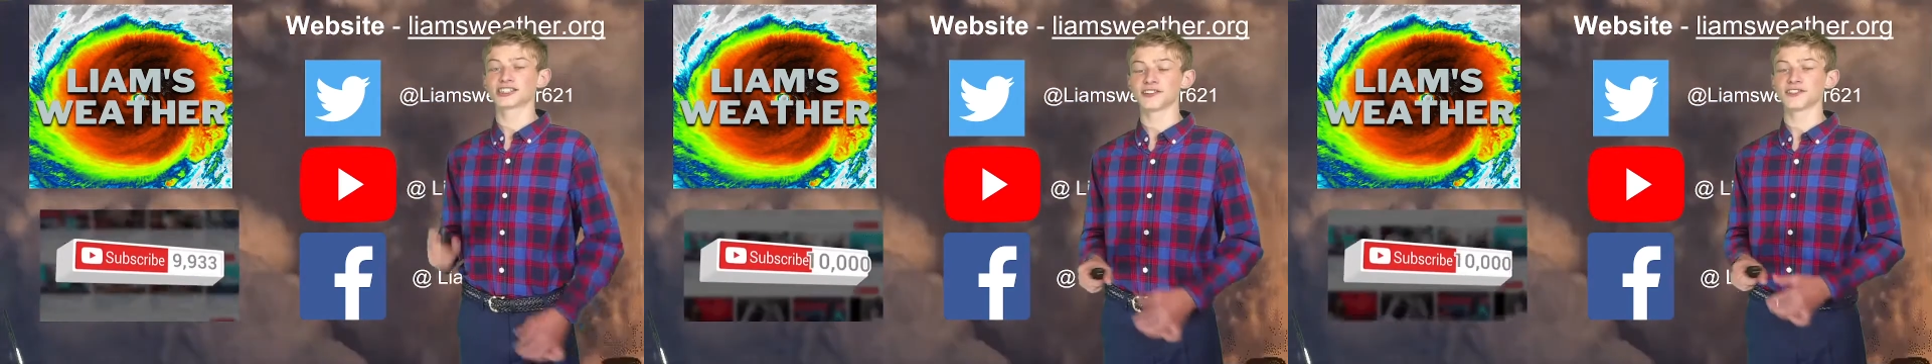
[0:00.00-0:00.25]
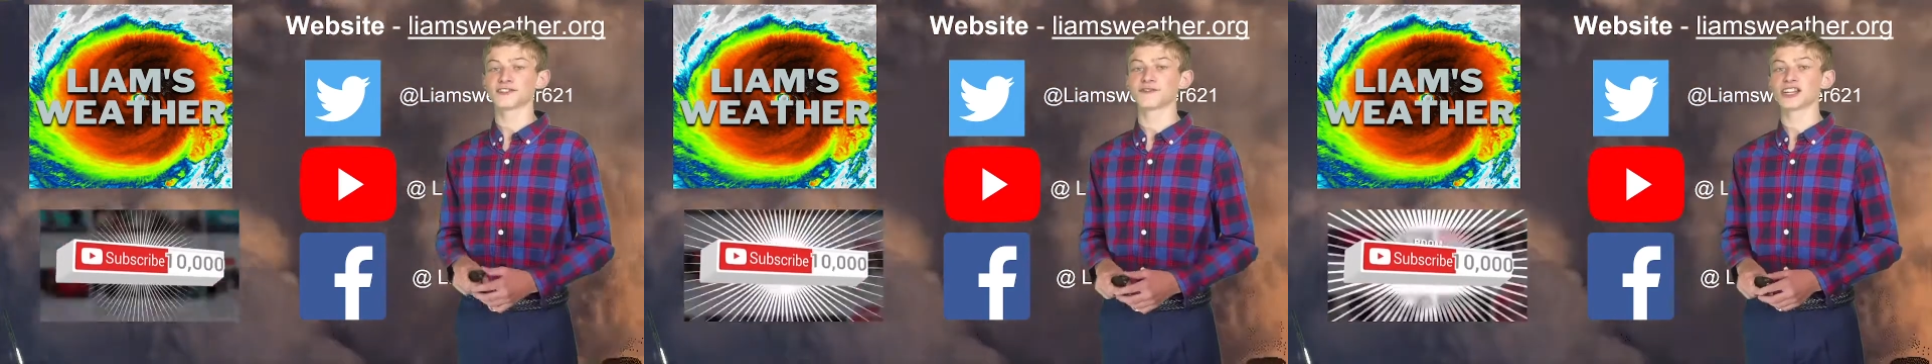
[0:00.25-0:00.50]

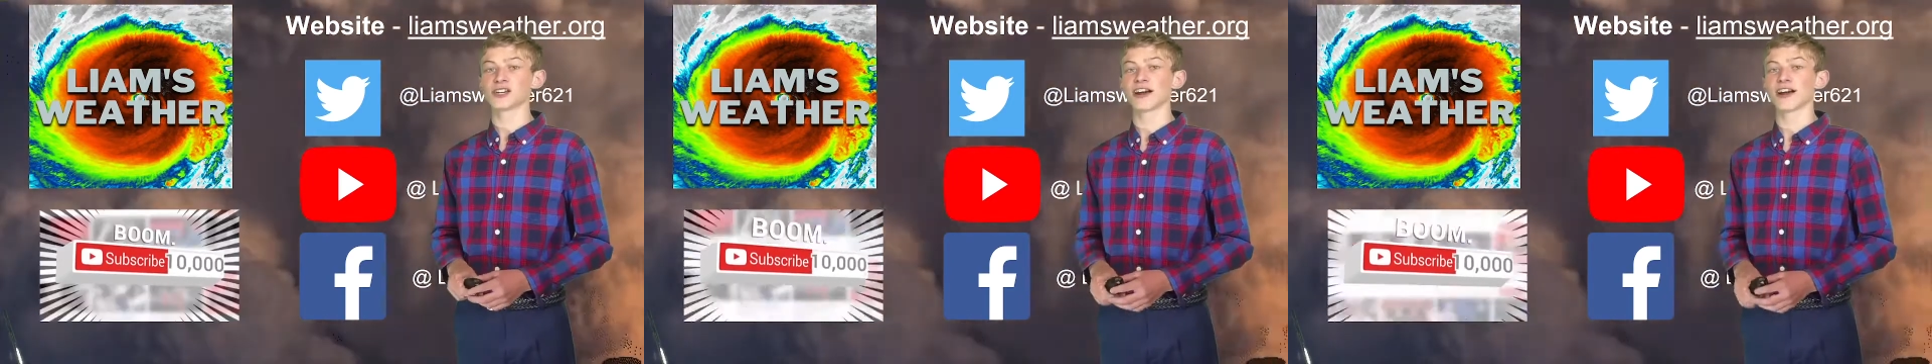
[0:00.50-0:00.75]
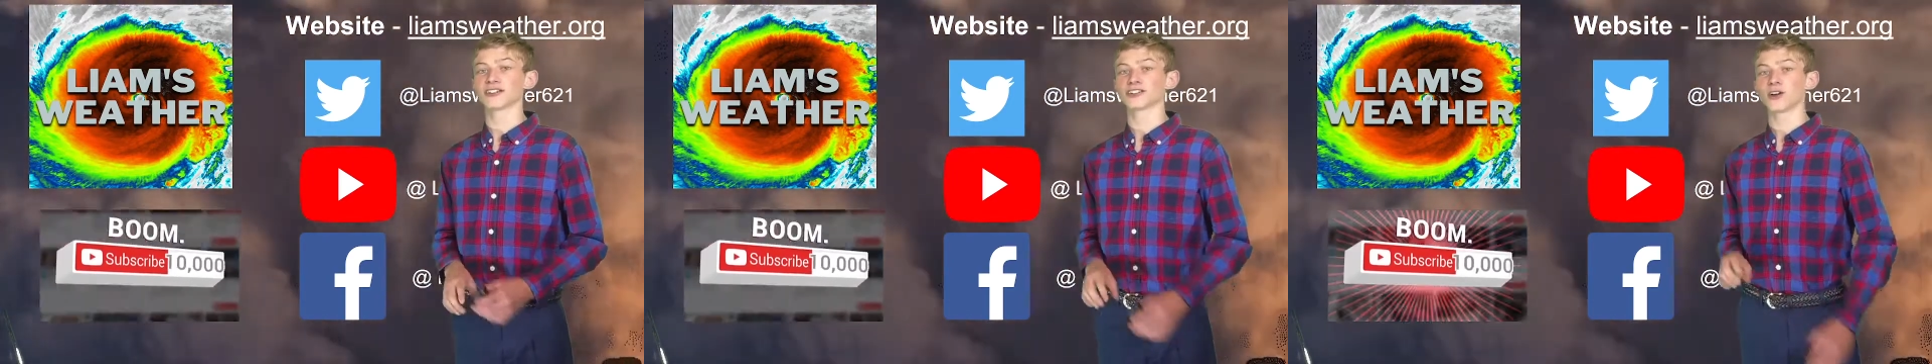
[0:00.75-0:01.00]
this video
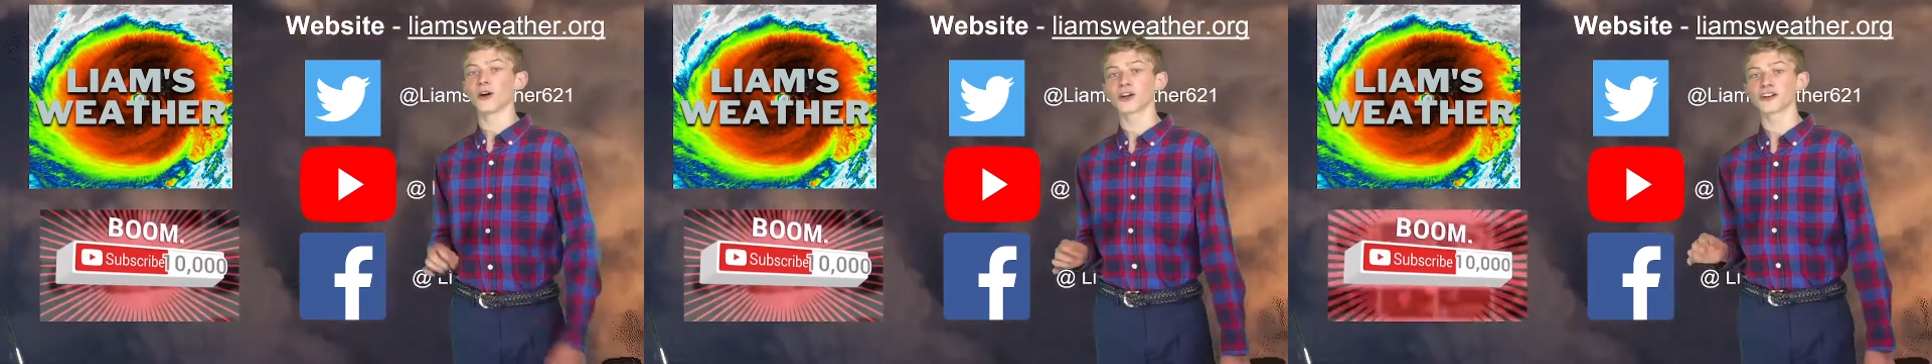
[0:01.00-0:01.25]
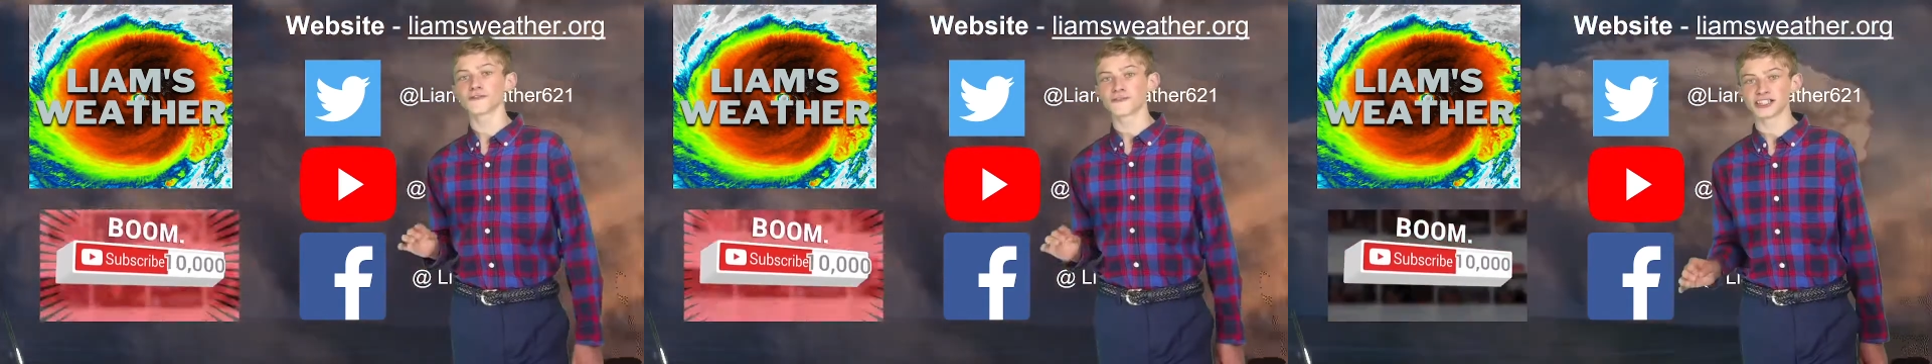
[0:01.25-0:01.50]
out to all
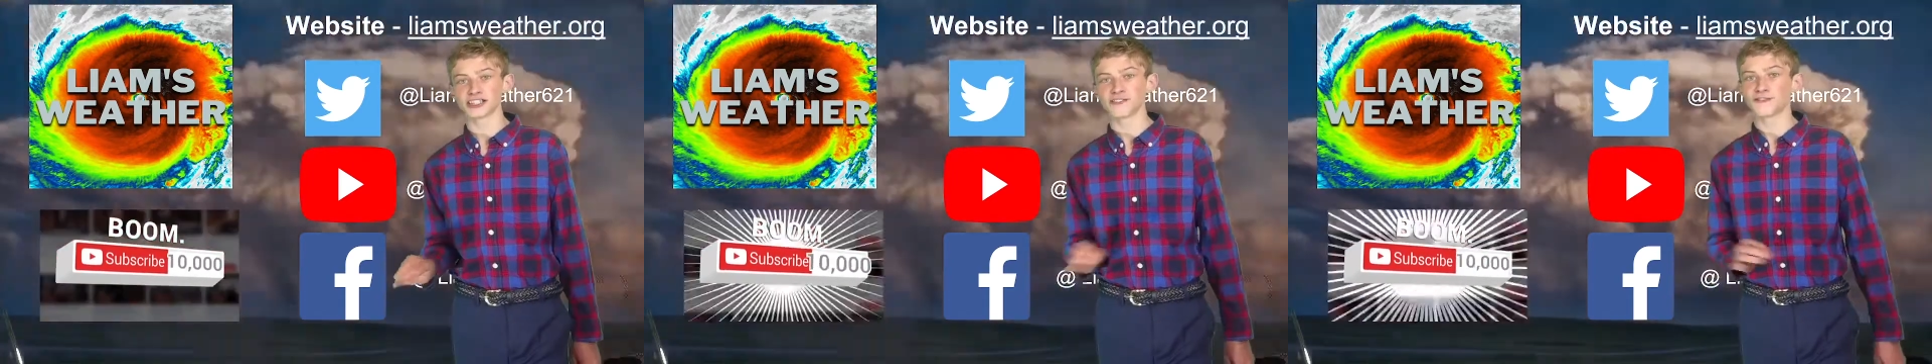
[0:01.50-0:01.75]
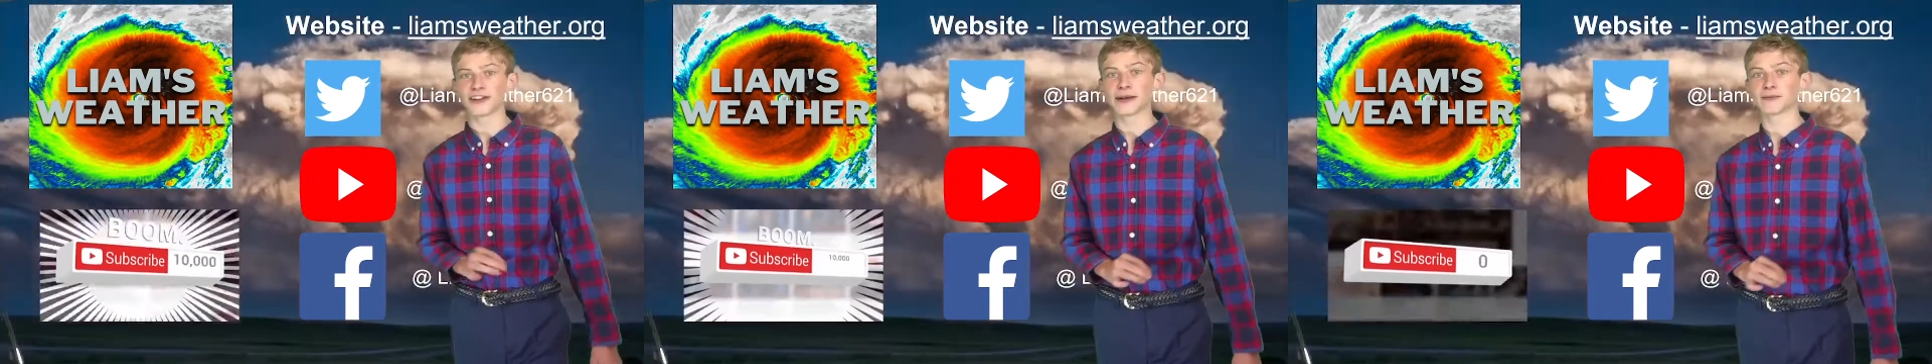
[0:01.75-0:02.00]
your friends and
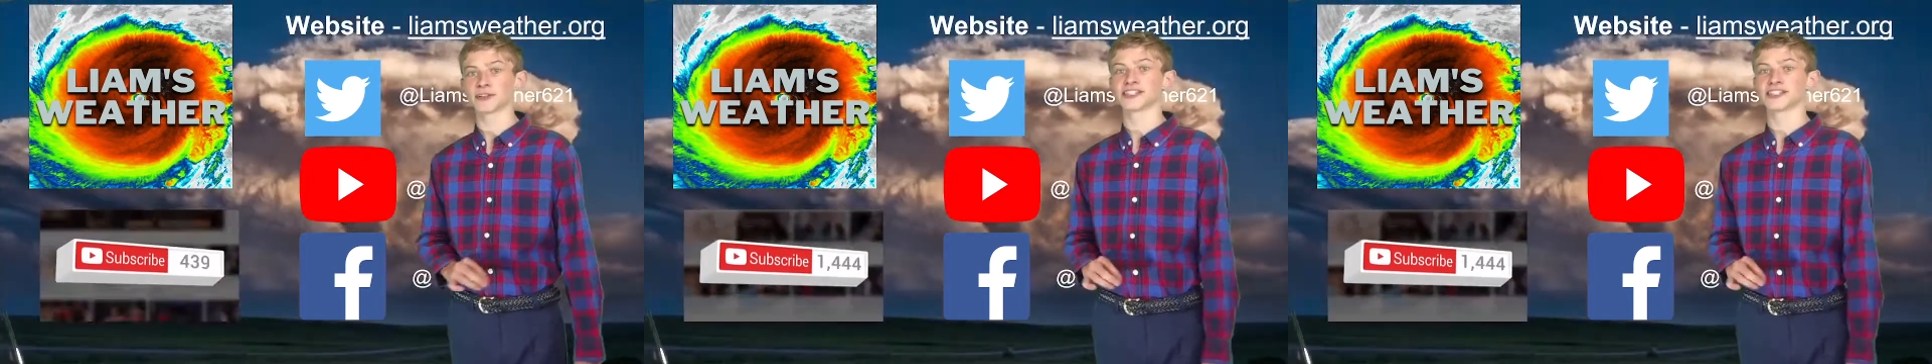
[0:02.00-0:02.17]
family